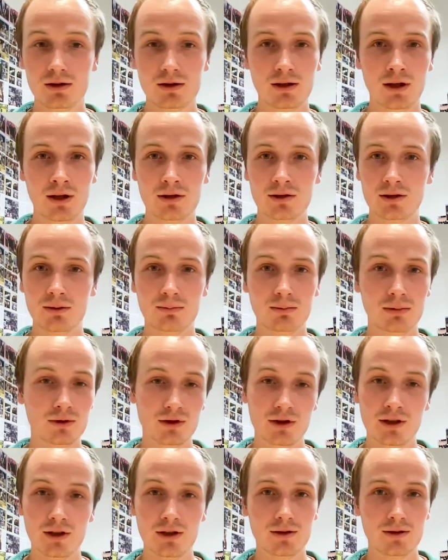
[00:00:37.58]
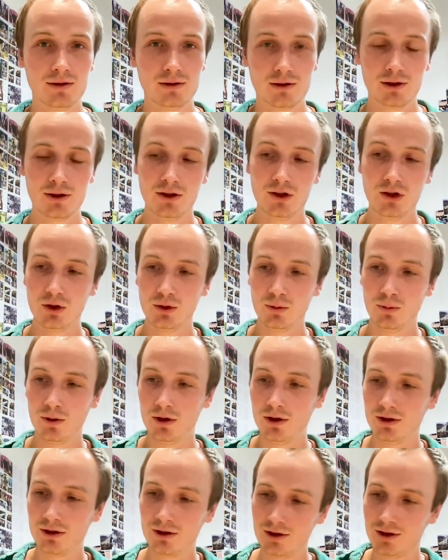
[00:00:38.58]
I was able to
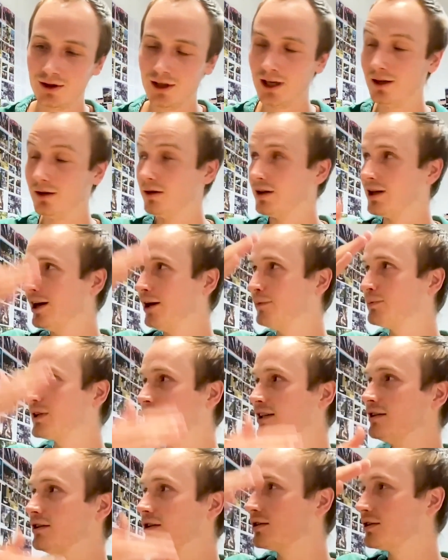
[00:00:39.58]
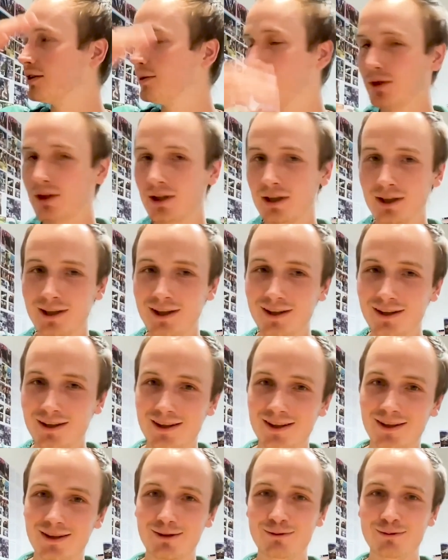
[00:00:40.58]
watch. They updated something in
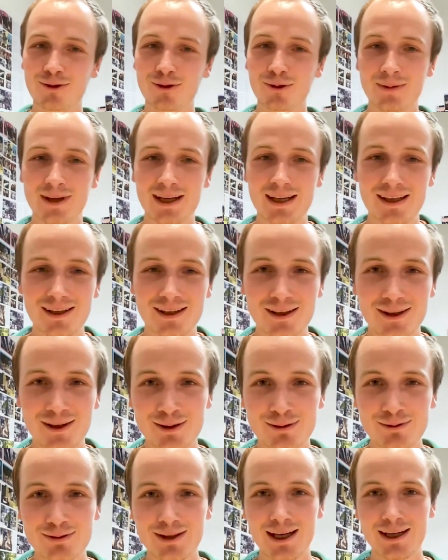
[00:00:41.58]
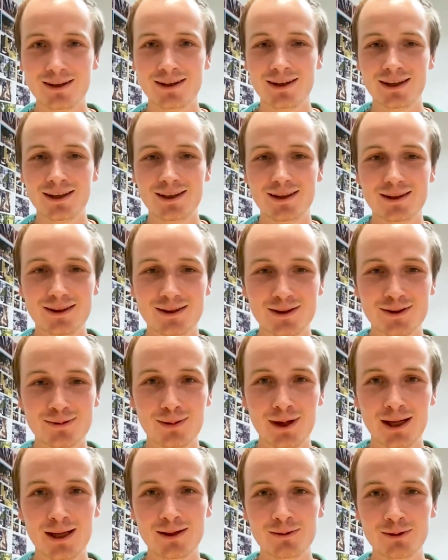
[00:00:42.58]
the format of how they
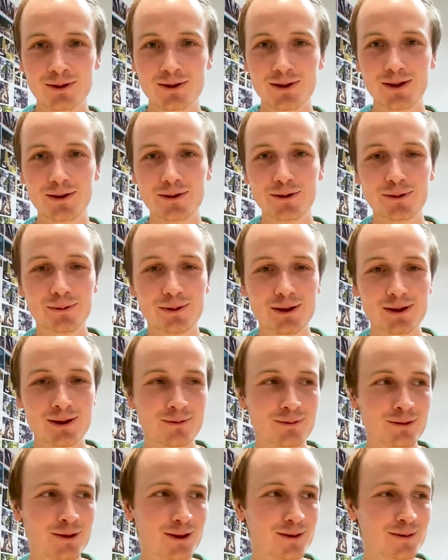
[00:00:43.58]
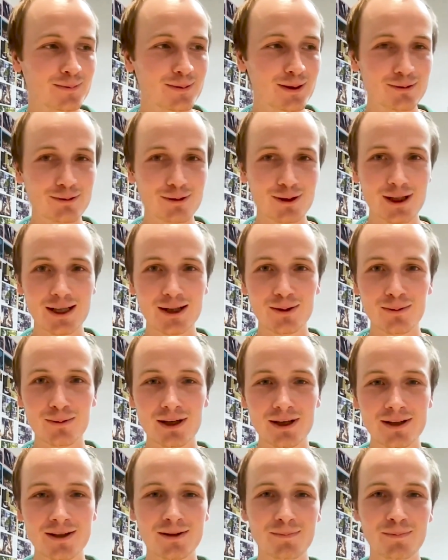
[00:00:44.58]
display the results, which confused me for a little
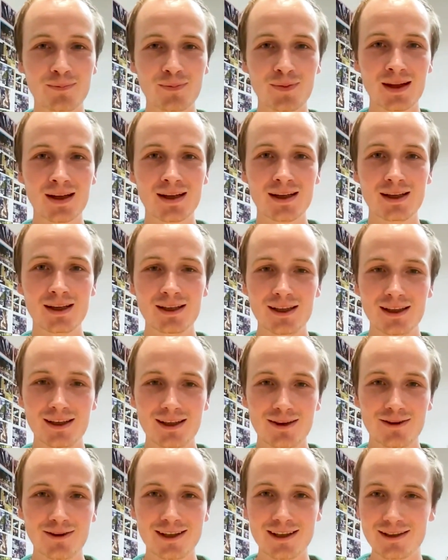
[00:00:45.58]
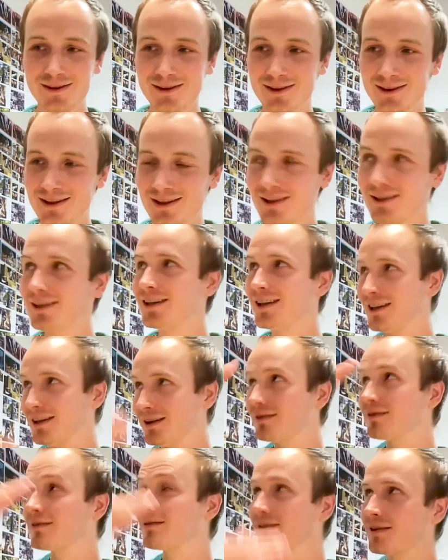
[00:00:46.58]
while, where it was
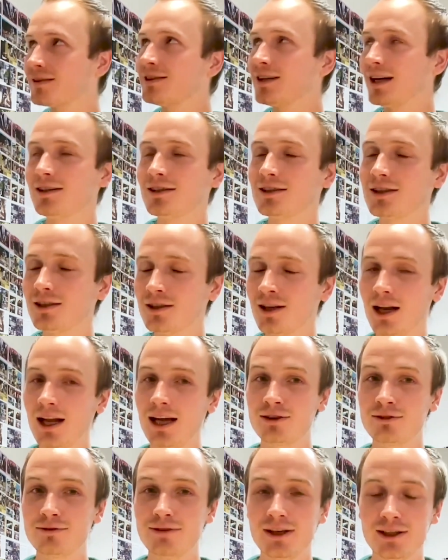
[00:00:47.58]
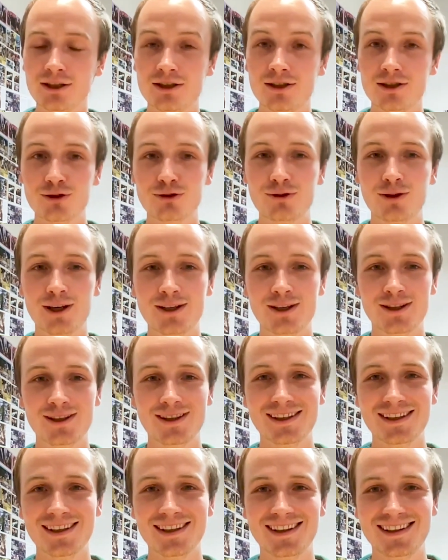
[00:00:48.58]
they changed it to last finishes rather
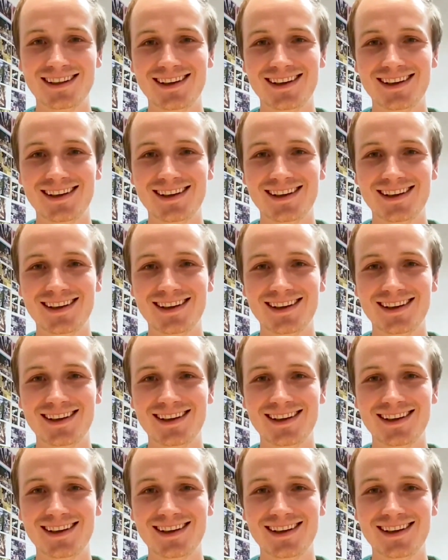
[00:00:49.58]
than